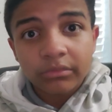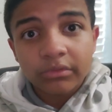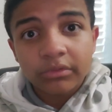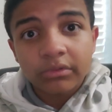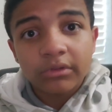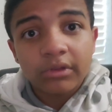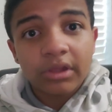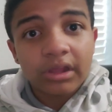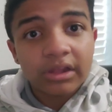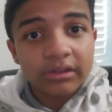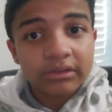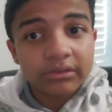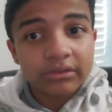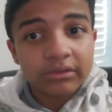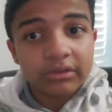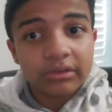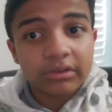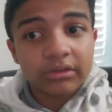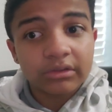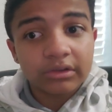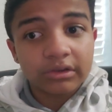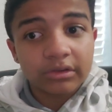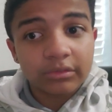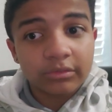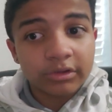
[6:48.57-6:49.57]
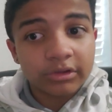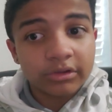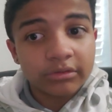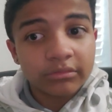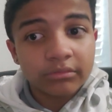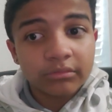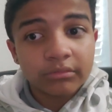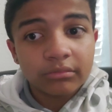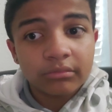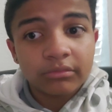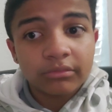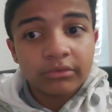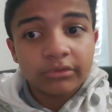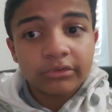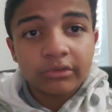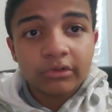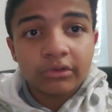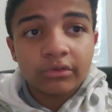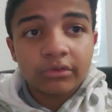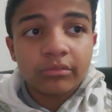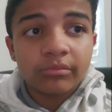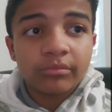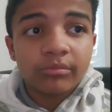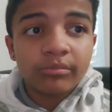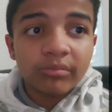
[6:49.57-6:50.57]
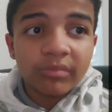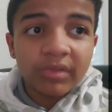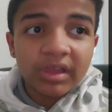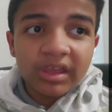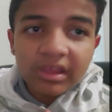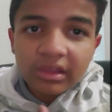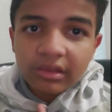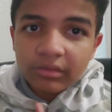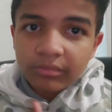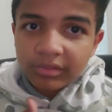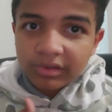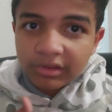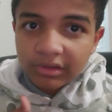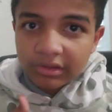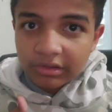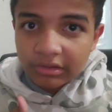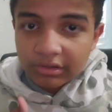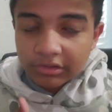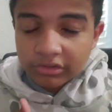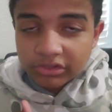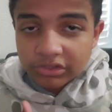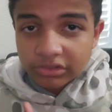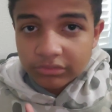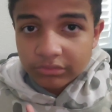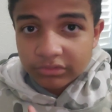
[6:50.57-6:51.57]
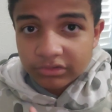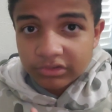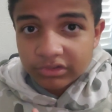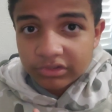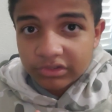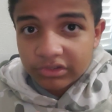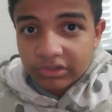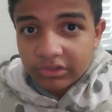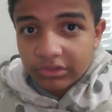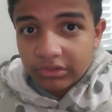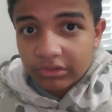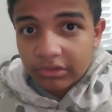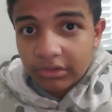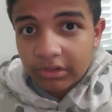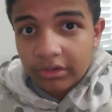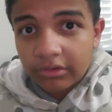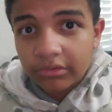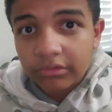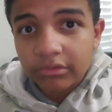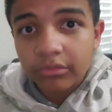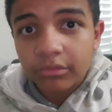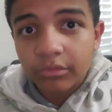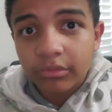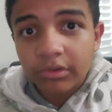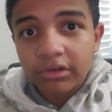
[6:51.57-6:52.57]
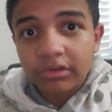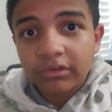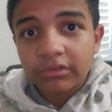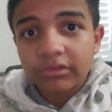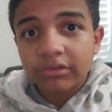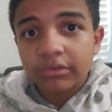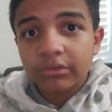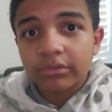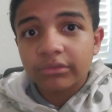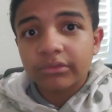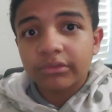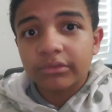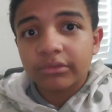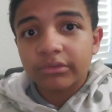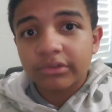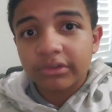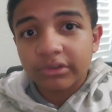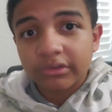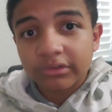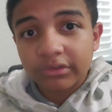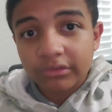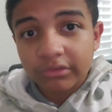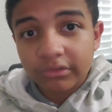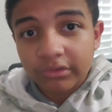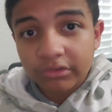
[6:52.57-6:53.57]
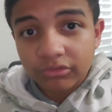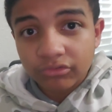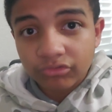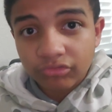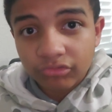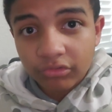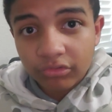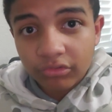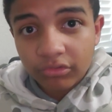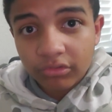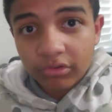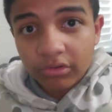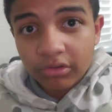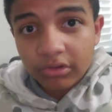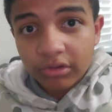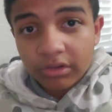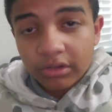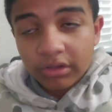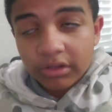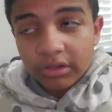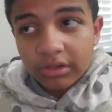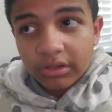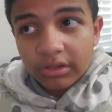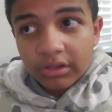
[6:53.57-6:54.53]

not to kill anyone. So maybe she was still under 1006's control,